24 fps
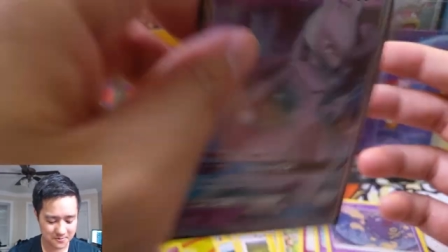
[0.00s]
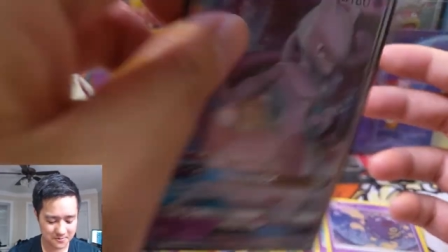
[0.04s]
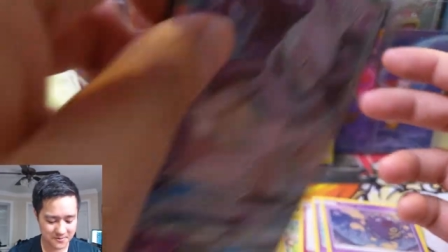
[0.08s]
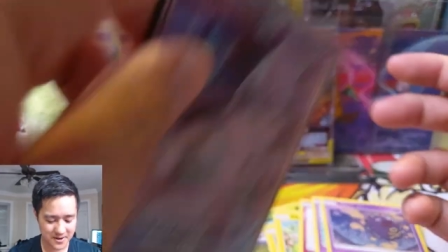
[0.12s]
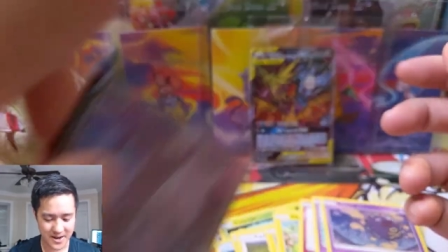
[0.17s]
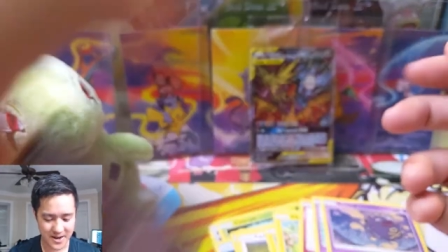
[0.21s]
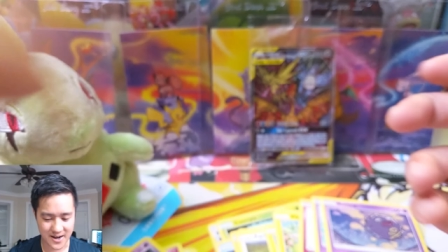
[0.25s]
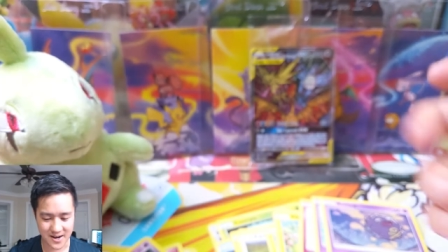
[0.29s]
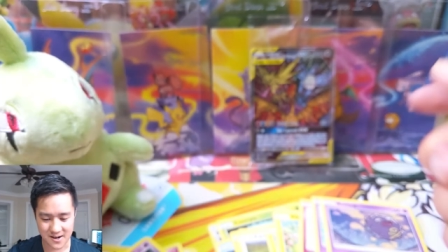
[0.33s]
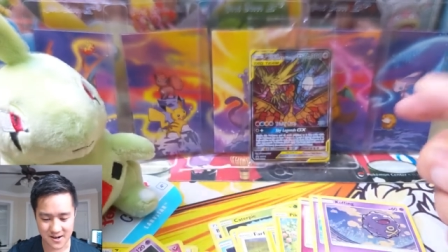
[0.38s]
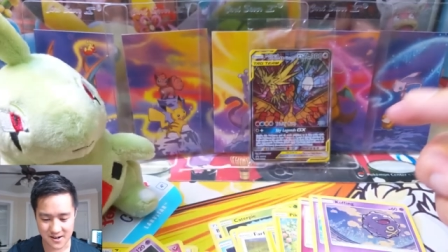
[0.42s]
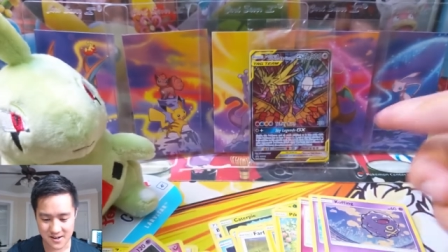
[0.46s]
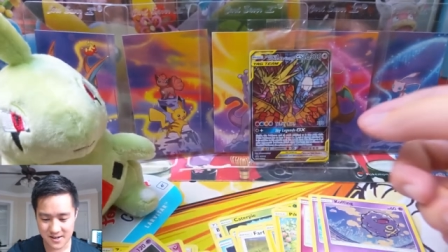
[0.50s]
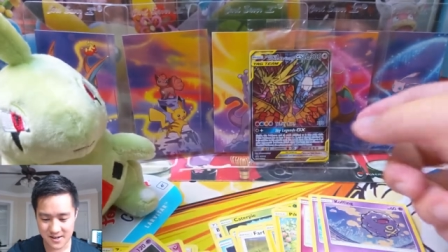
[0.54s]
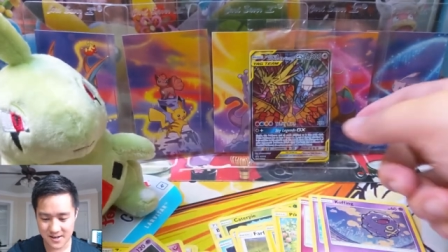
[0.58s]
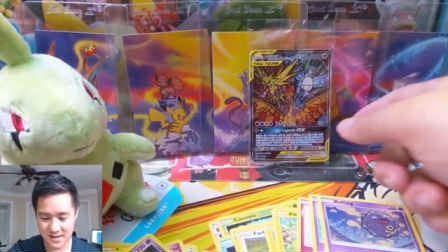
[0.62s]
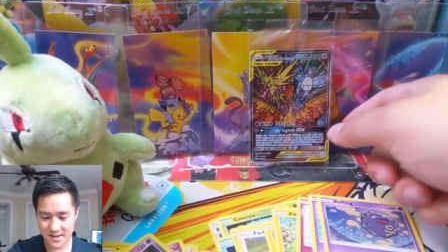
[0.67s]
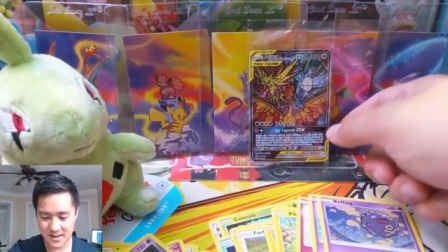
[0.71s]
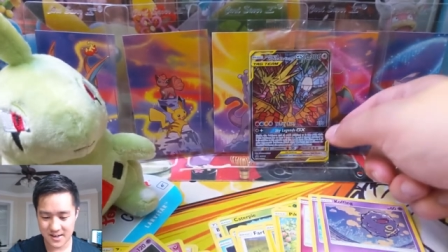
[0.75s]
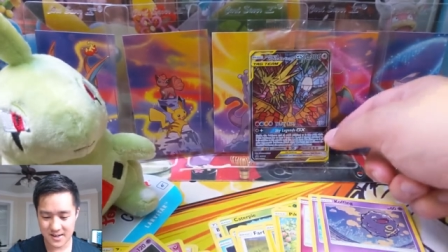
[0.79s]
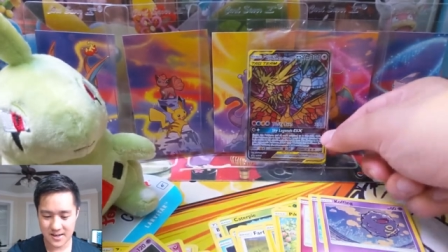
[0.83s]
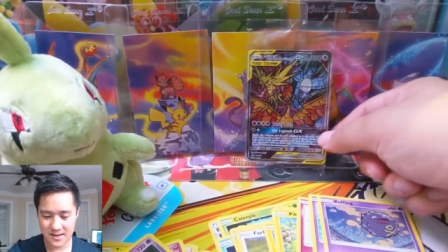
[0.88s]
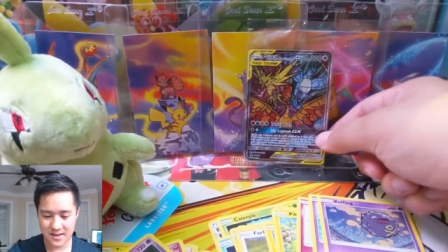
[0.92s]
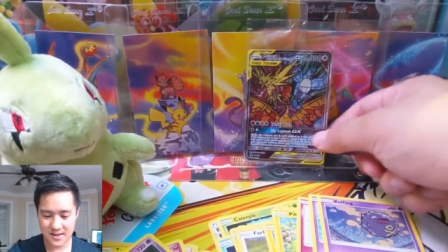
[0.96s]
fire.
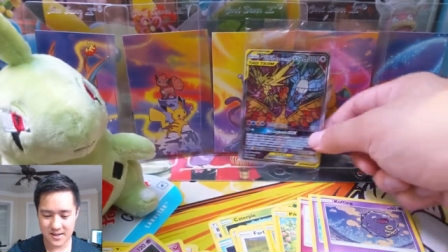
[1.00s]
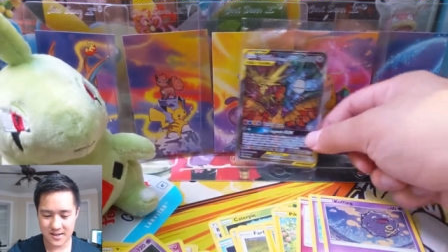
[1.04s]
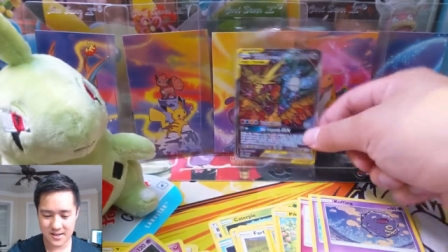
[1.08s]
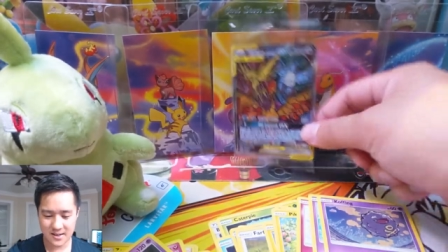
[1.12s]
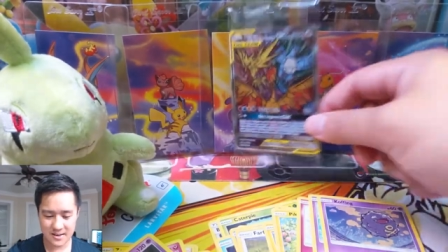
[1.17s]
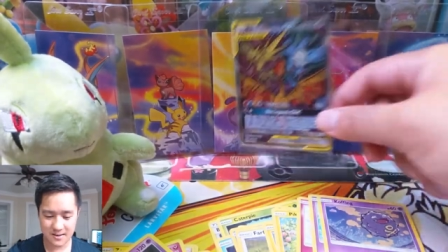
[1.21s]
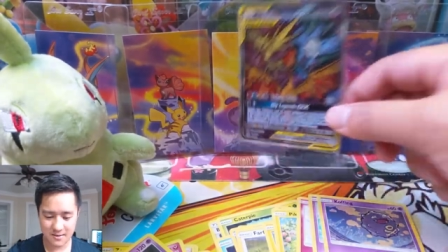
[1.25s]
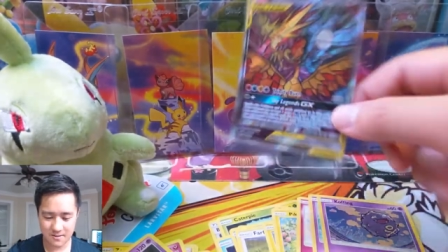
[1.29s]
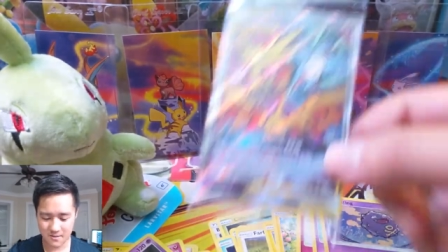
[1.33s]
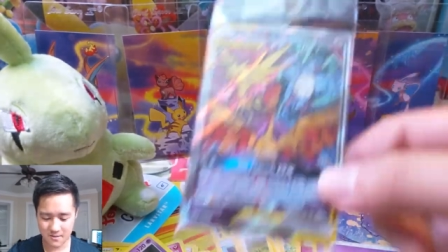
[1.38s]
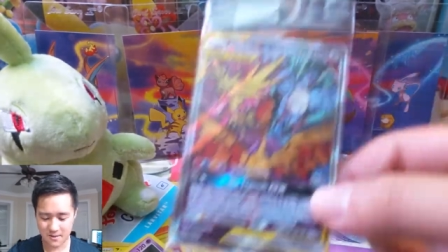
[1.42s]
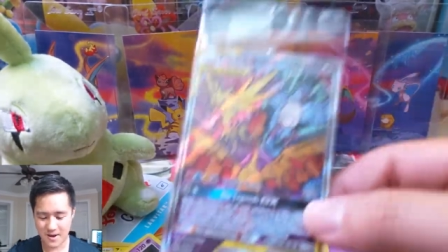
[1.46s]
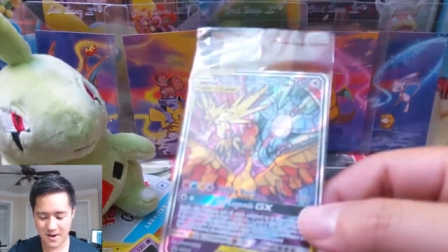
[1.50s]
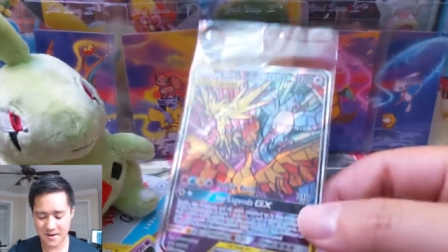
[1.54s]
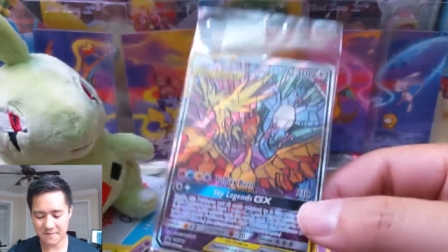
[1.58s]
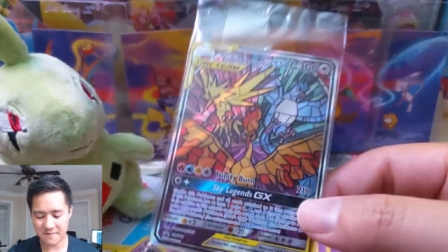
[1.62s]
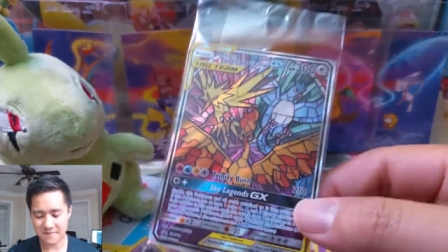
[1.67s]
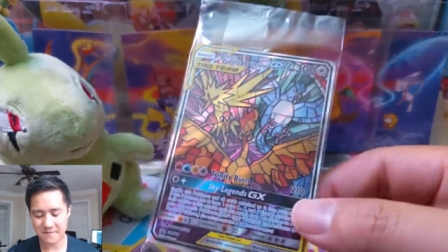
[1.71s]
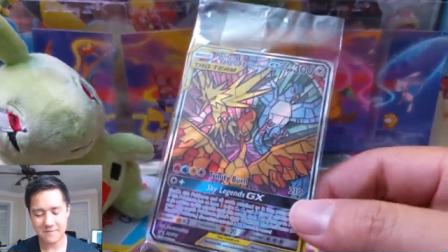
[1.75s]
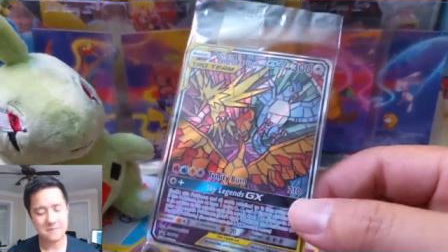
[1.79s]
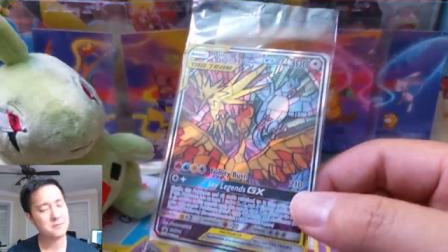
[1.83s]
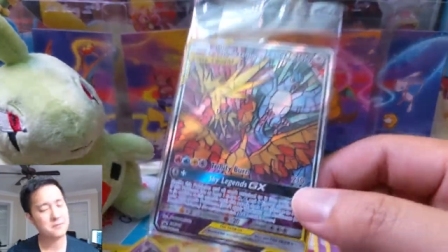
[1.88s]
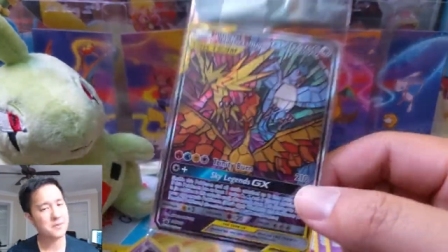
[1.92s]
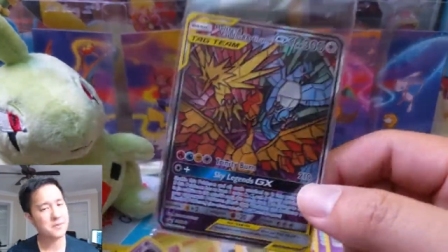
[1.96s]
Or not
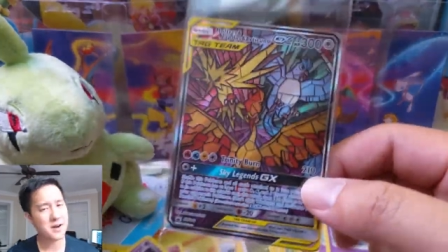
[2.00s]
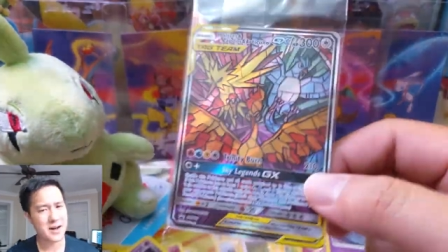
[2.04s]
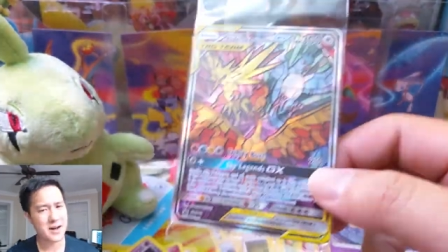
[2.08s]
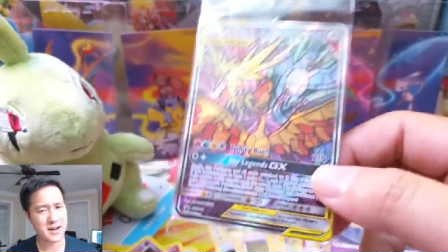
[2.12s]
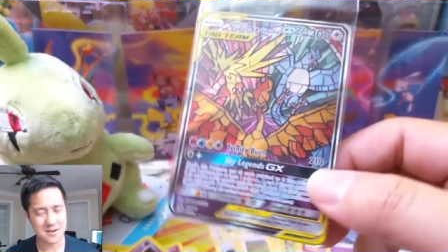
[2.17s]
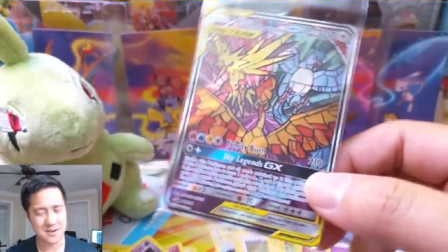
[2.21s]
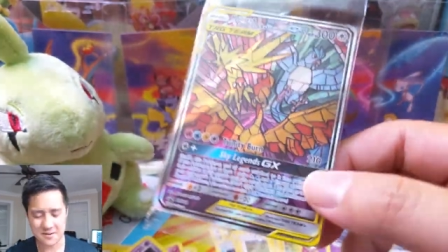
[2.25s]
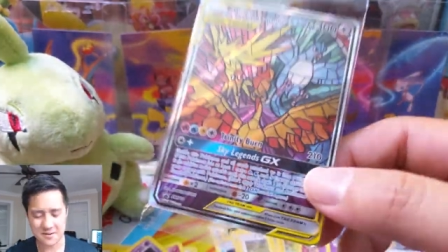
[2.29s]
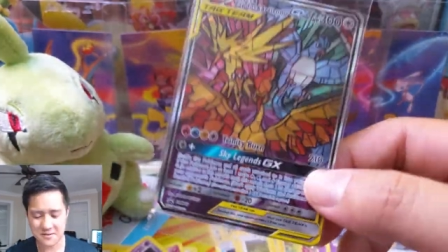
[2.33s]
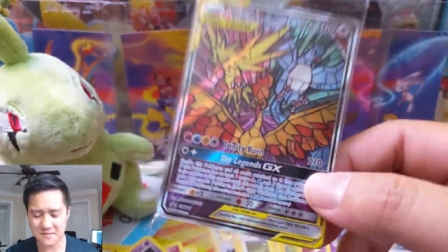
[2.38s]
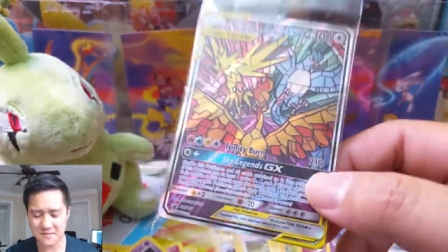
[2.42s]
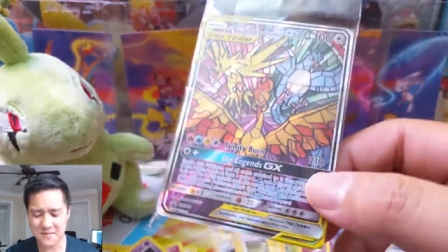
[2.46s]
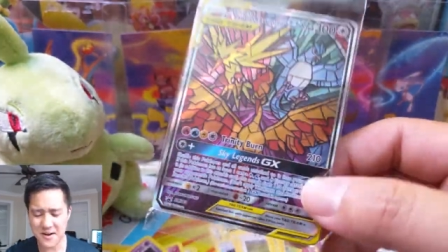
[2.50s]
fire.